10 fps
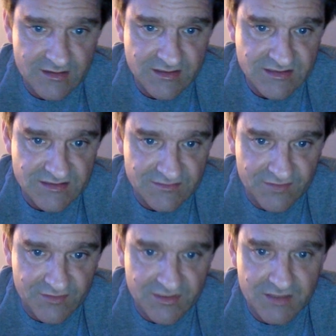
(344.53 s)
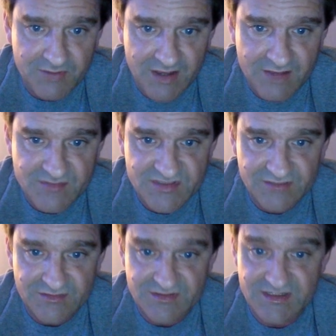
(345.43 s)
civilian bomb
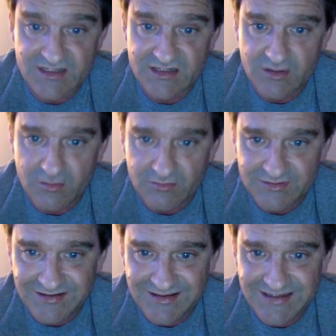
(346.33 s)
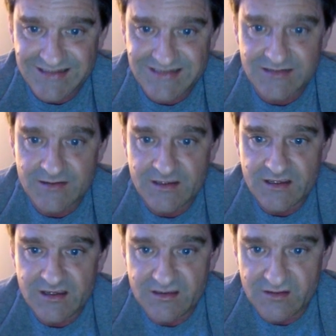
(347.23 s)
shelters in Golan Heights
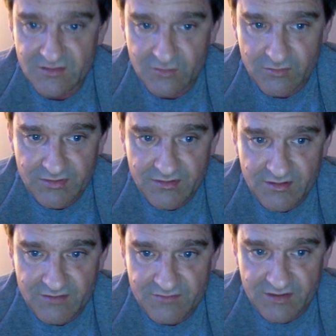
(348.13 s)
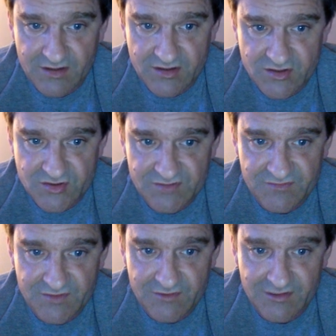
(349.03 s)
in the north of the country,
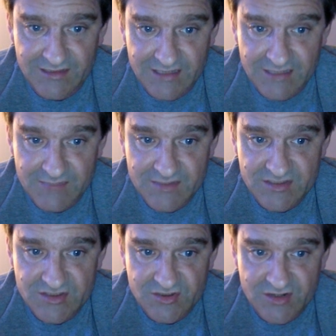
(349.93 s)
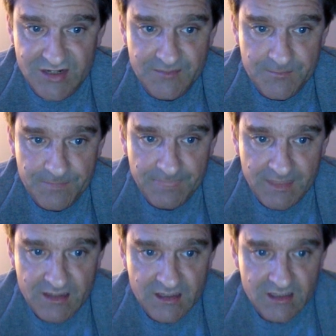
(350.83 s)
fearing an imminent strike.
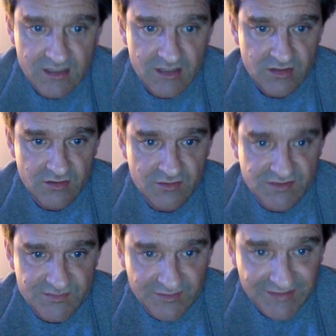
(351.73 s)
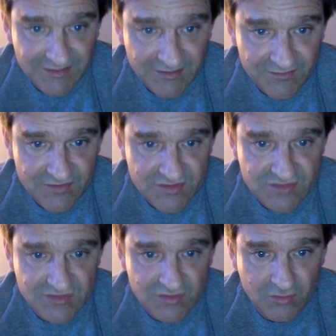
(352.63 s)
U.S. military
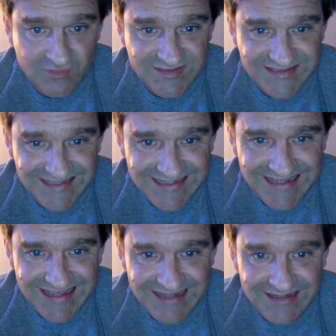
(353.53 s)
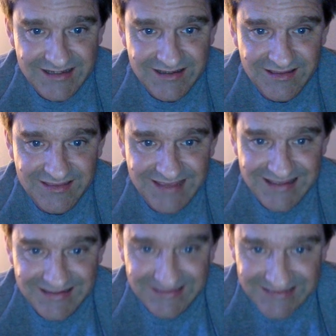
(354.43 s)
officials told CNN that
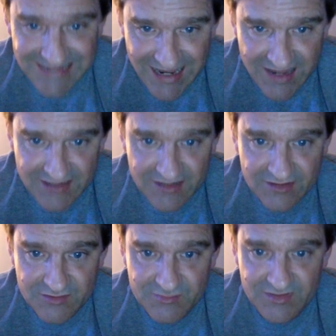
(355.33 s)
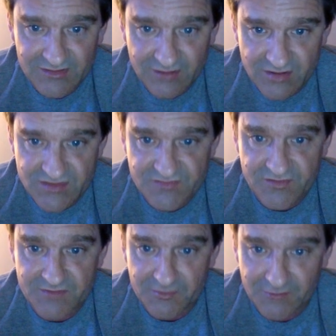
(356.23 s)
an attack could be launched
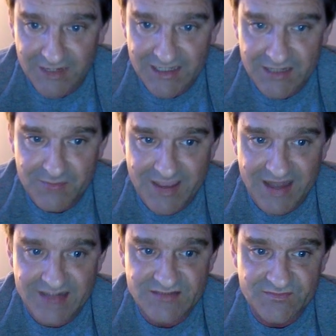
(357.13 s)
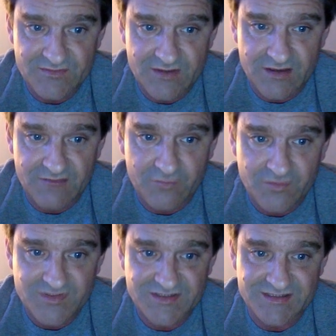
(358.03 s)
from Iranian backed uh,
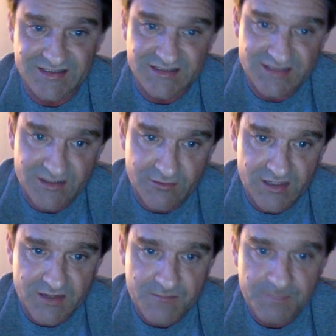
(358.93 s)
forces in Syria